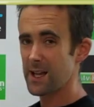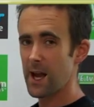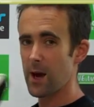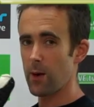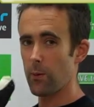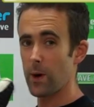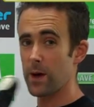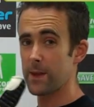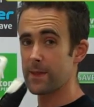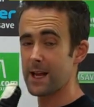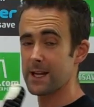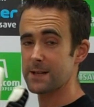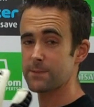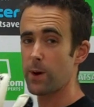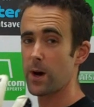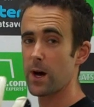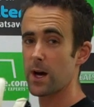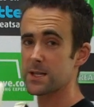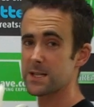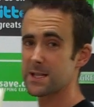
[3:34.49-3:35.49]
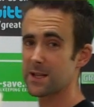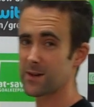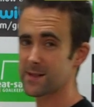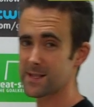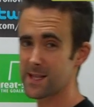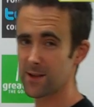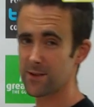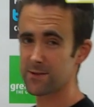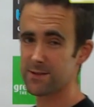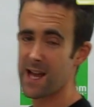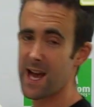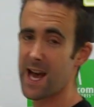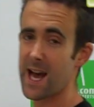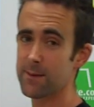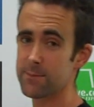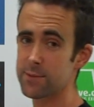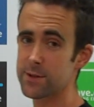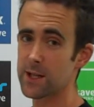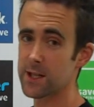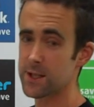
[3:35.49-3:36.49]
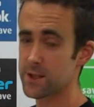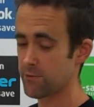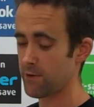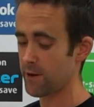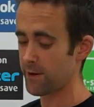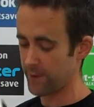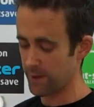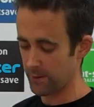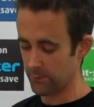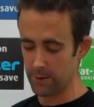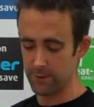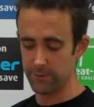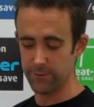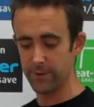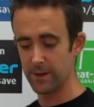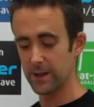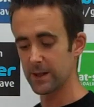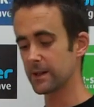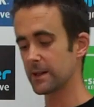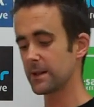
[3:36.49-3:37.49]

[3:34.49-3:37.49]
And when that's personalised, it looks absolutely terrific. We've